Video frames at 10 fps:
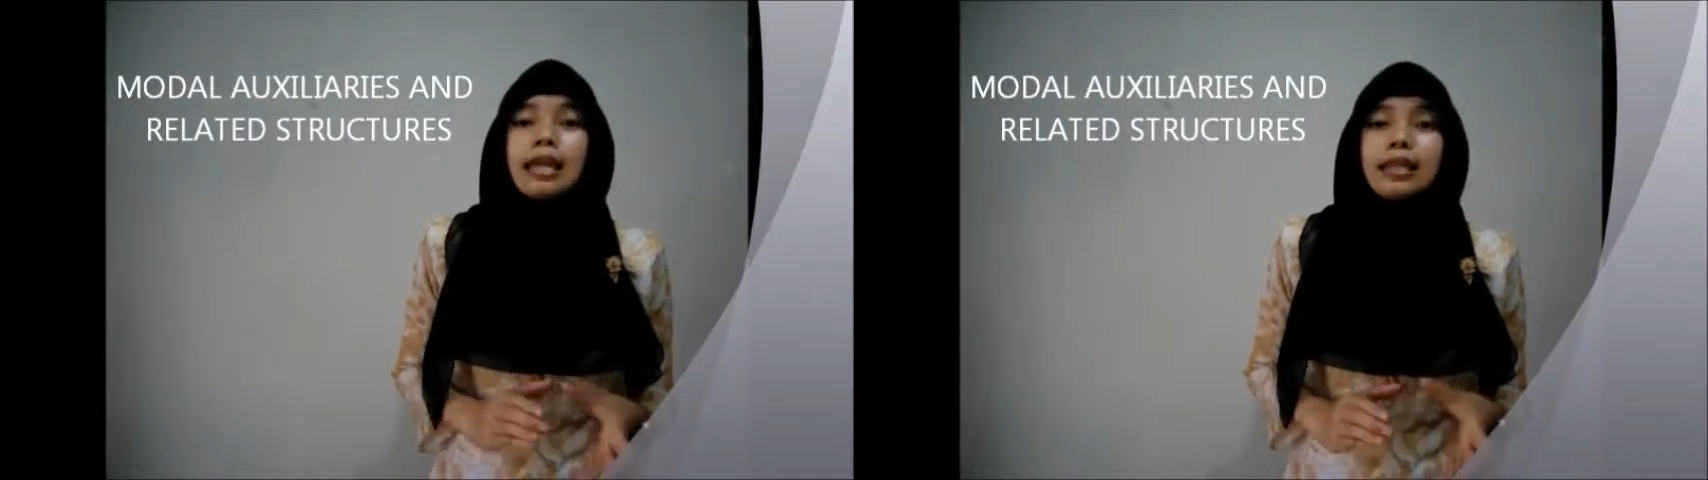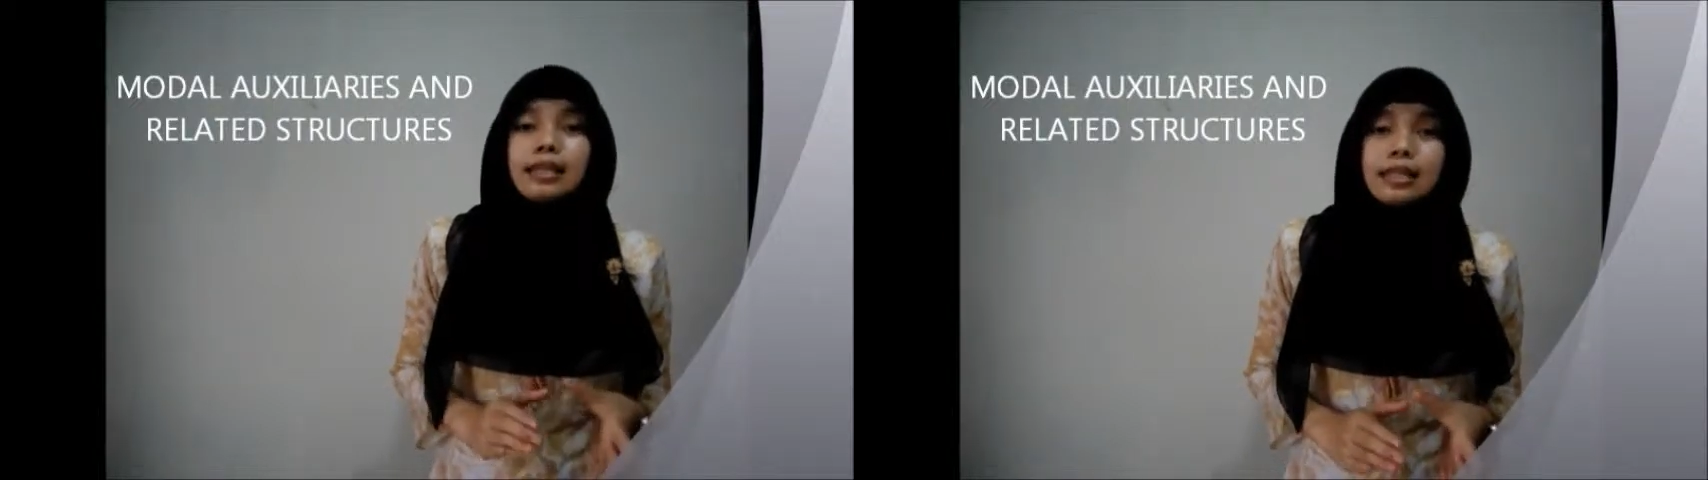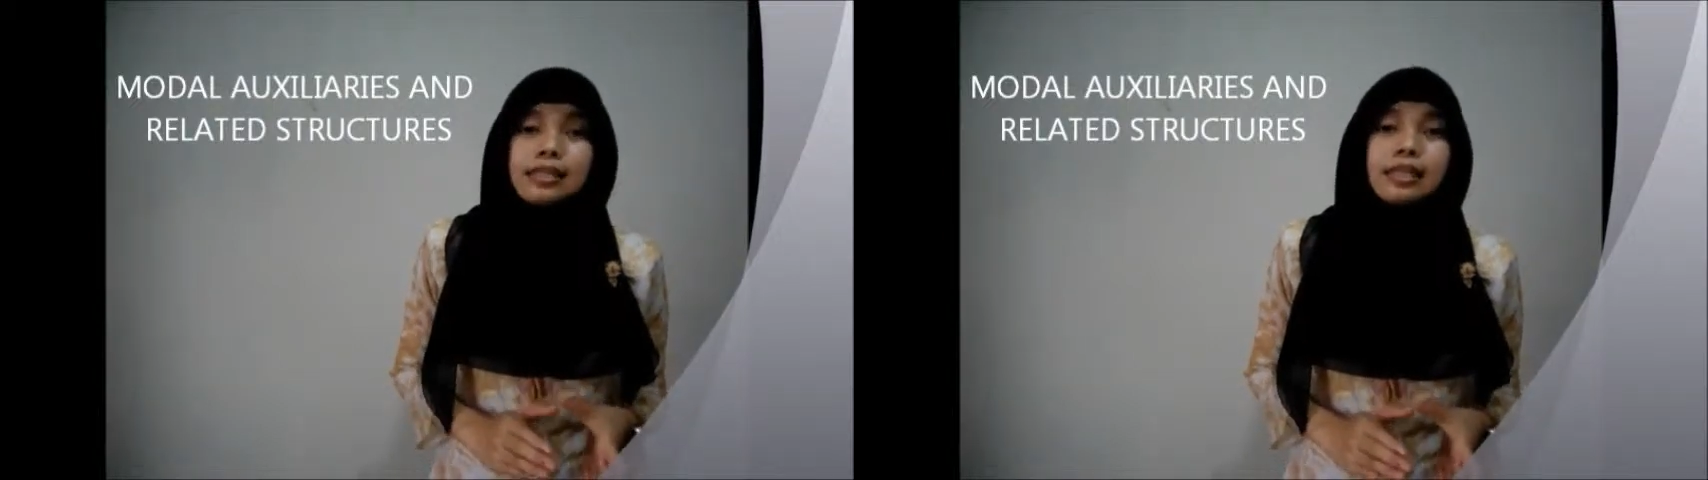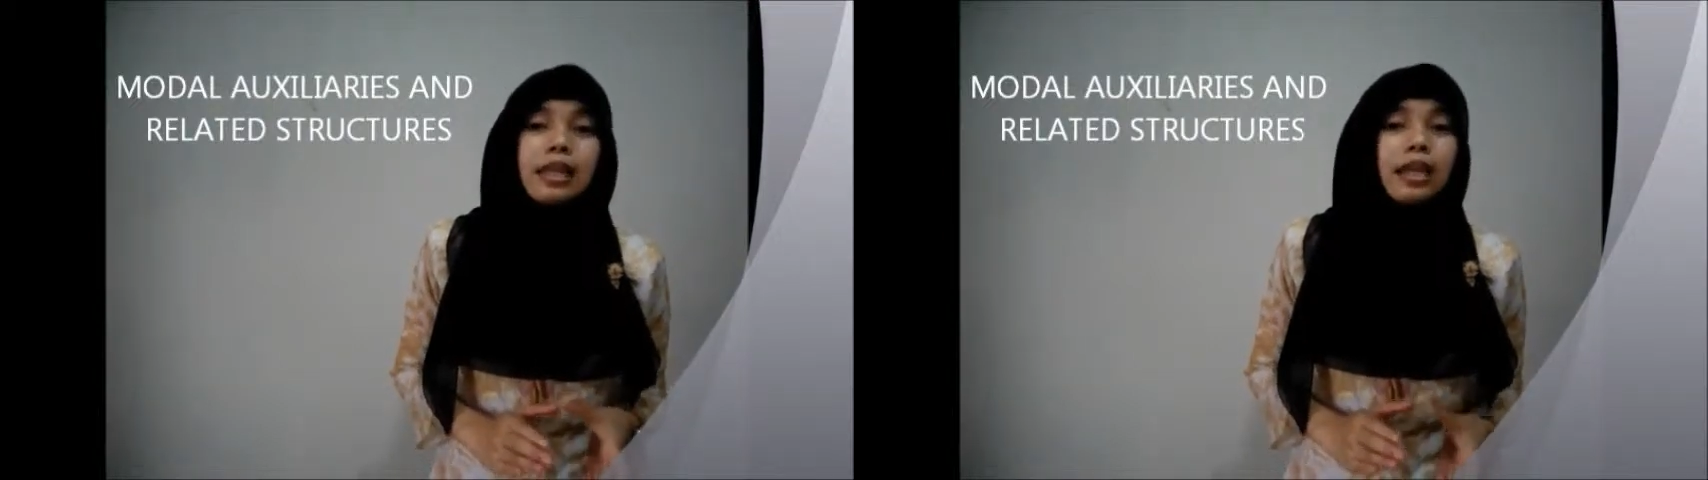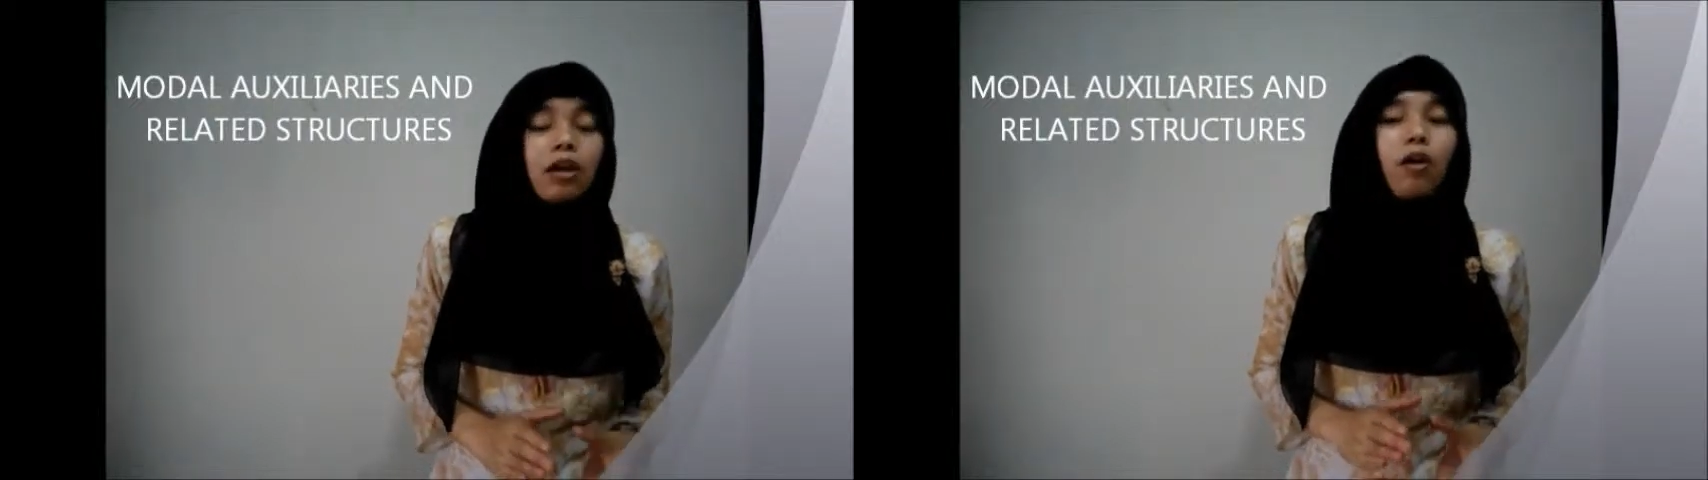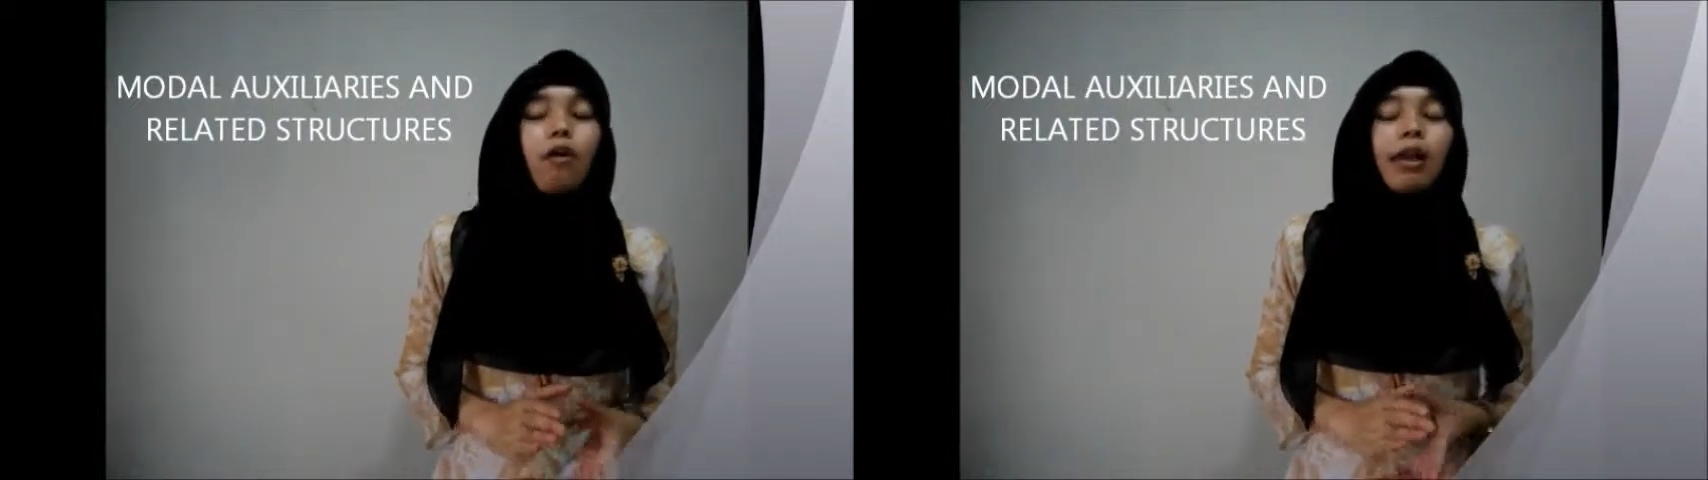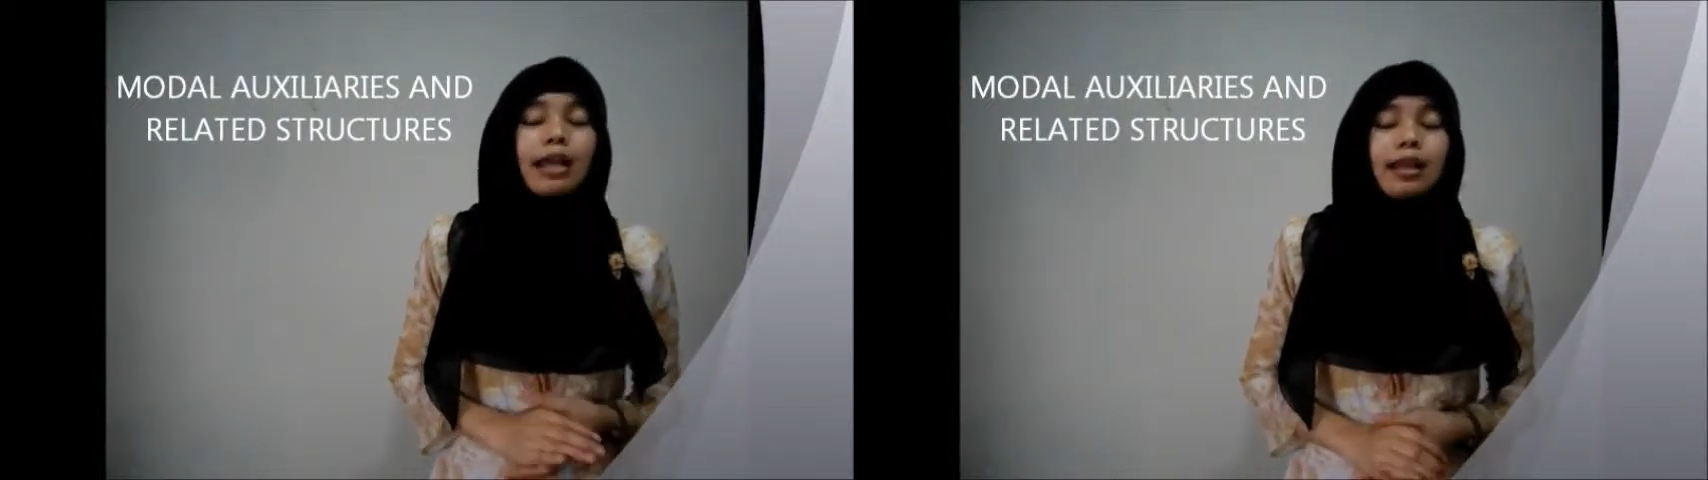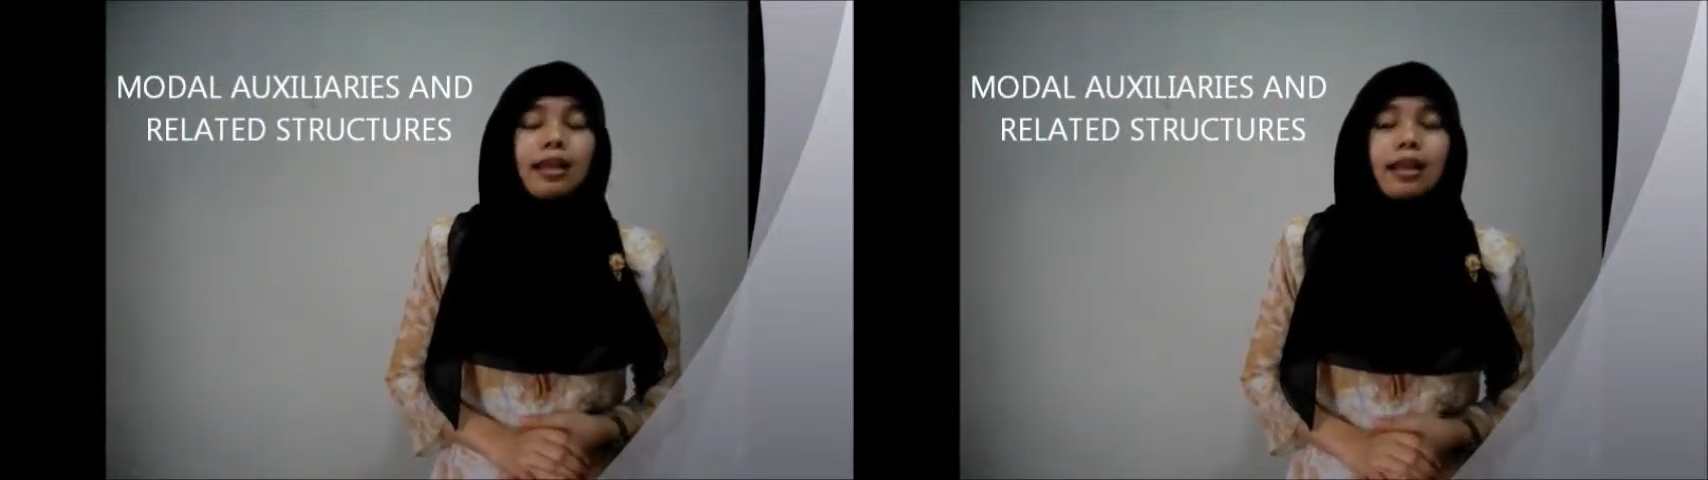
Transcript: It is incorrect.